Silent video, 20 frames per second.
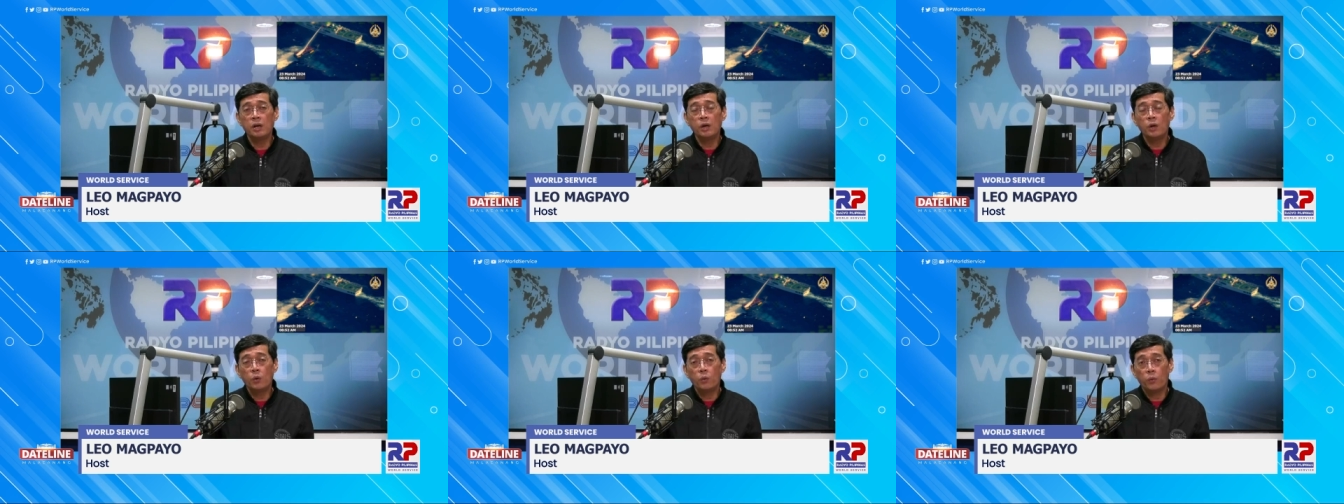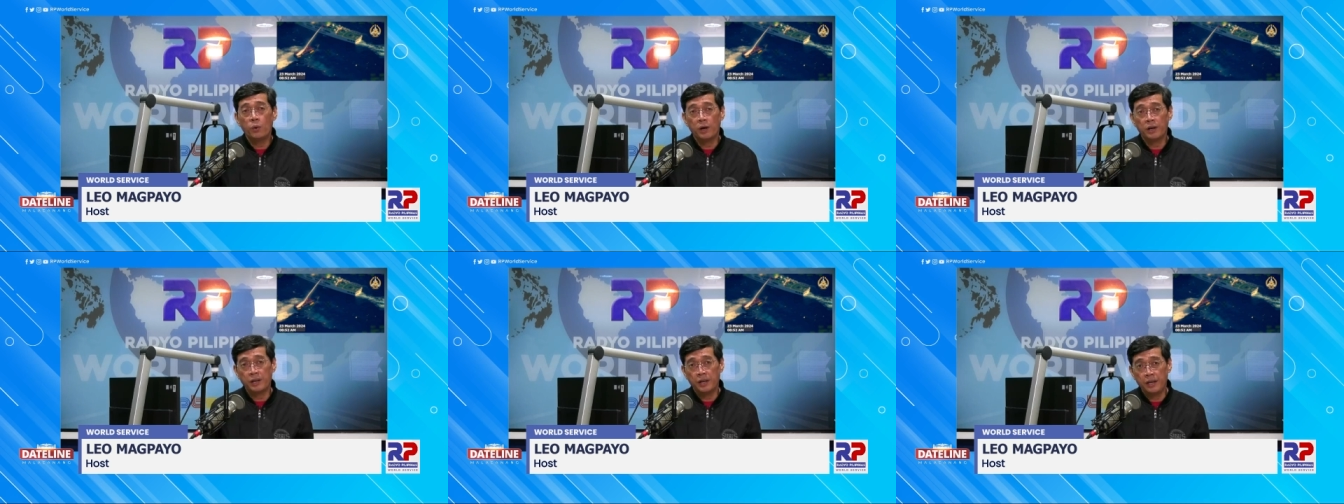
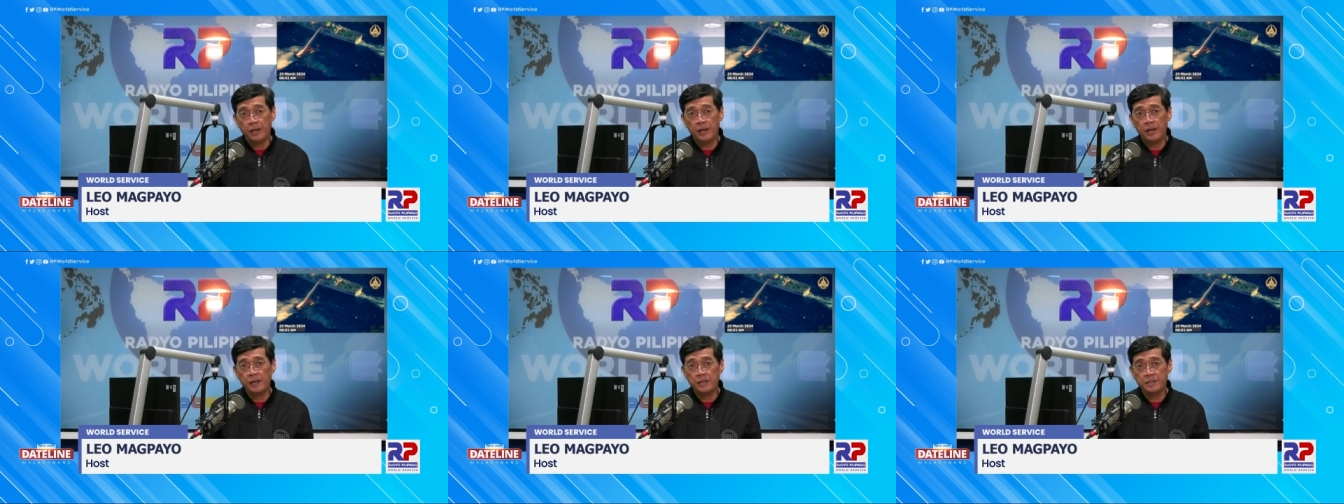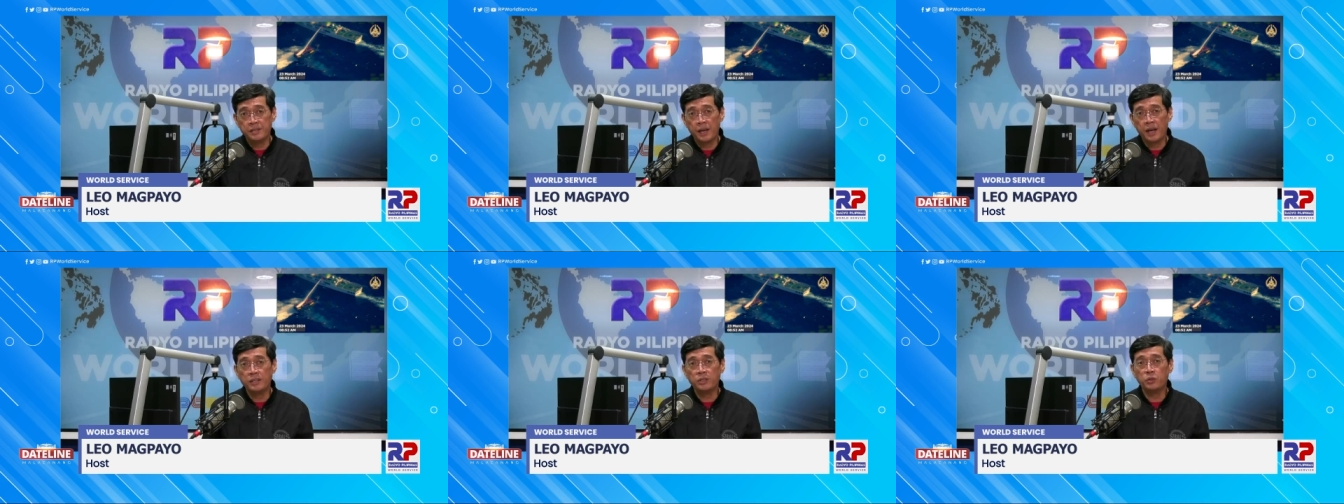where he is
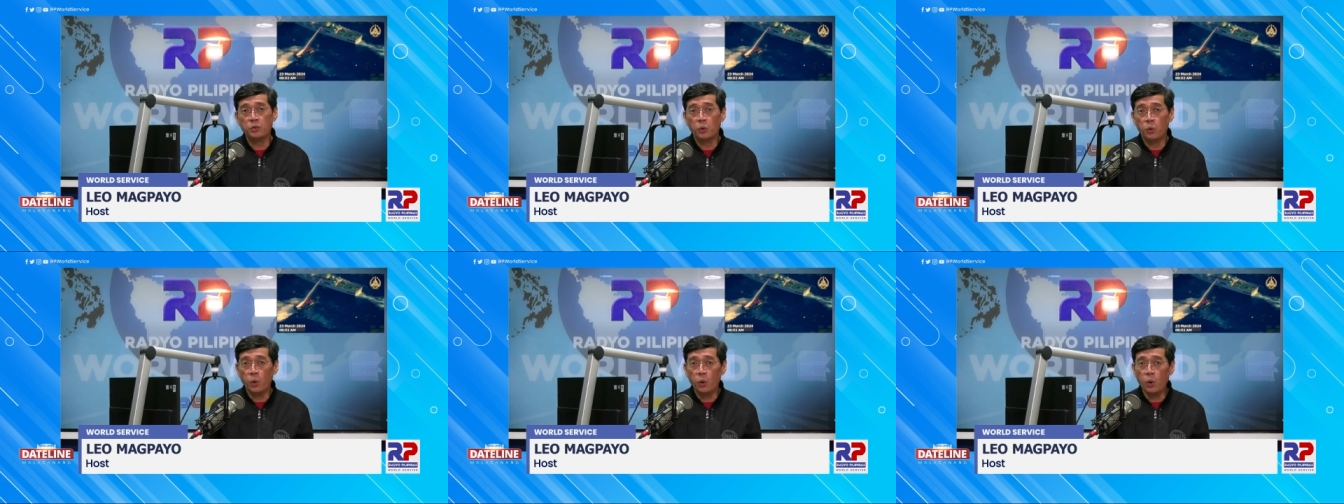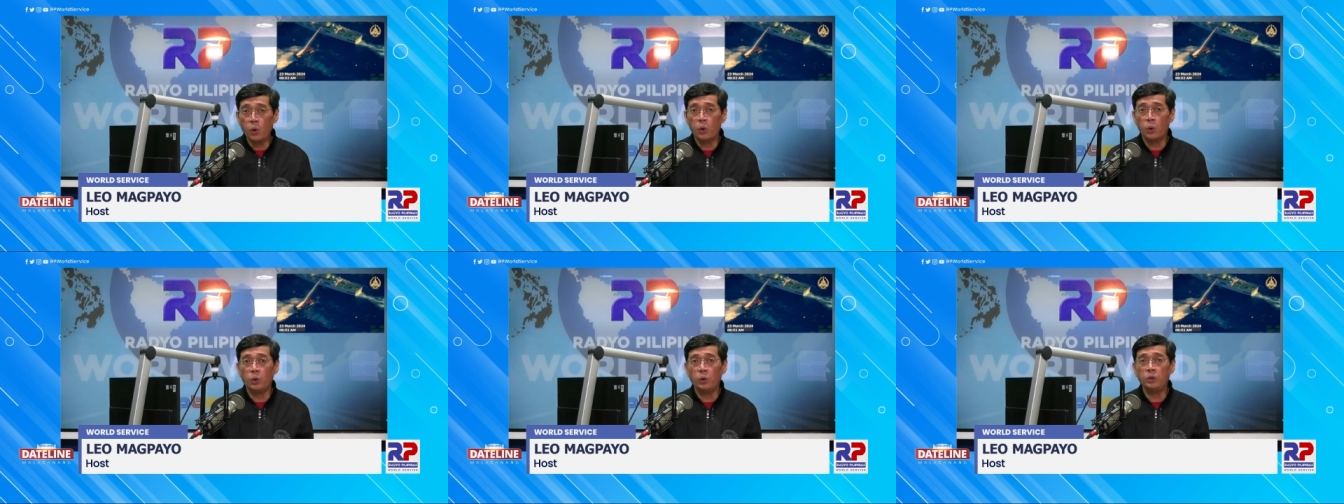set to
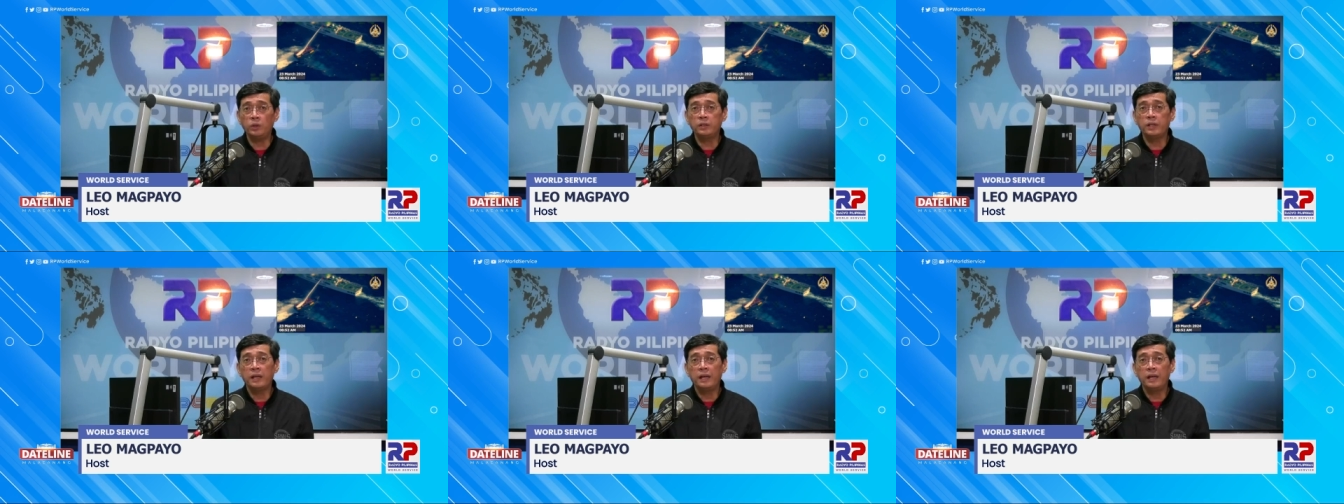hold